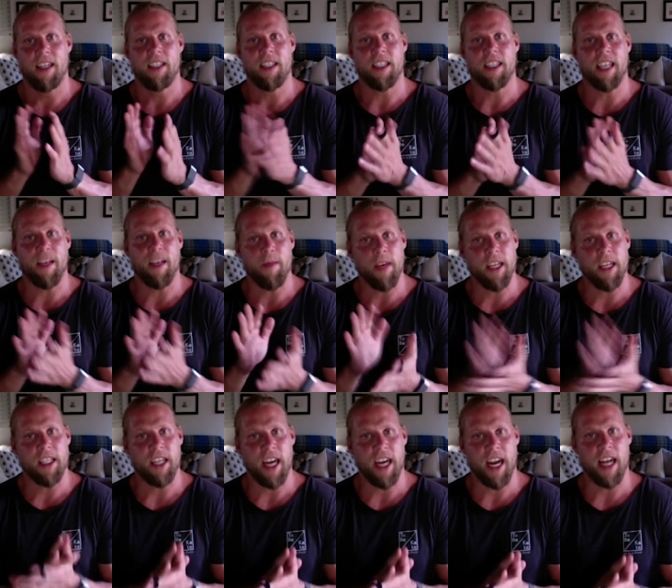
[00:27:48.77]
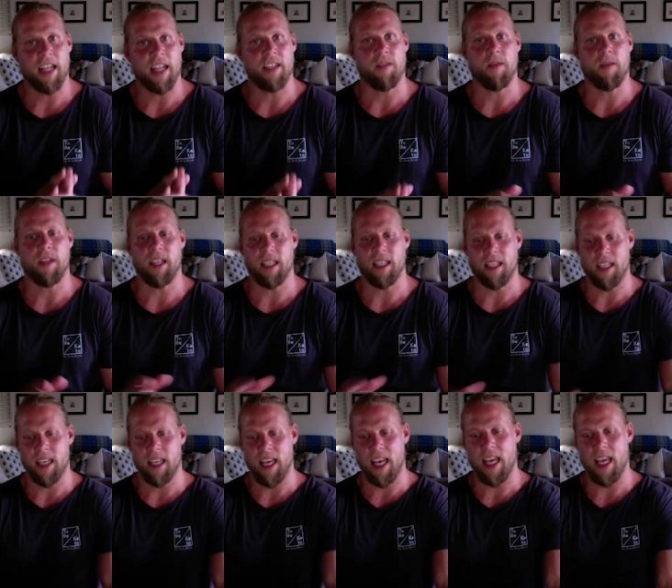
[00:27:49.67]
Just give me a chance with this
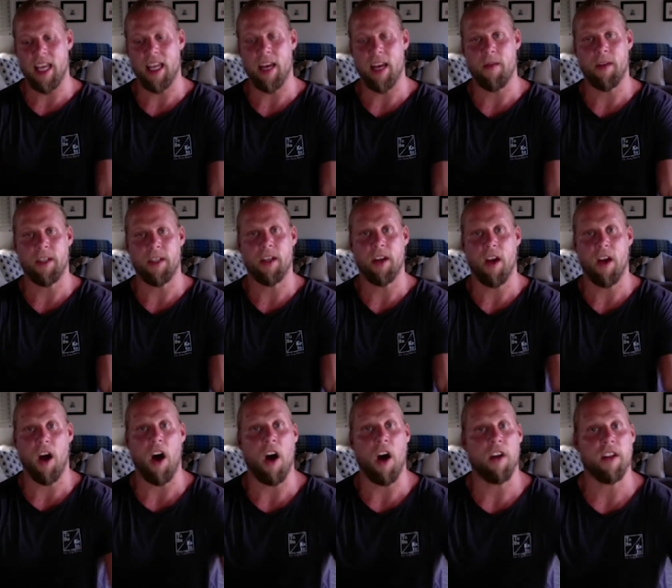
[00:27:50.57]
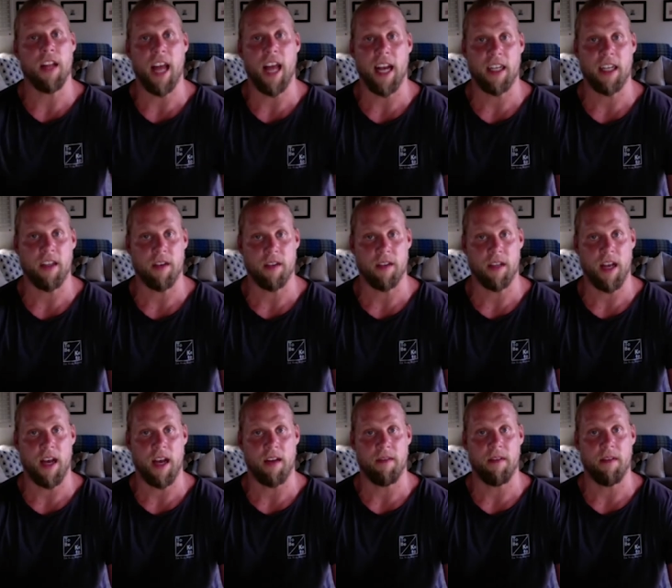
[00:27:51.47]
ghee that we took all the lactose
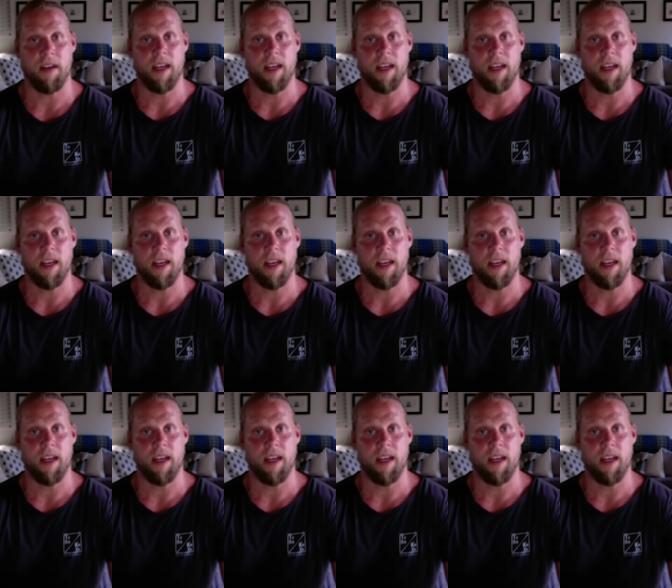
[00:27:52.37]
off.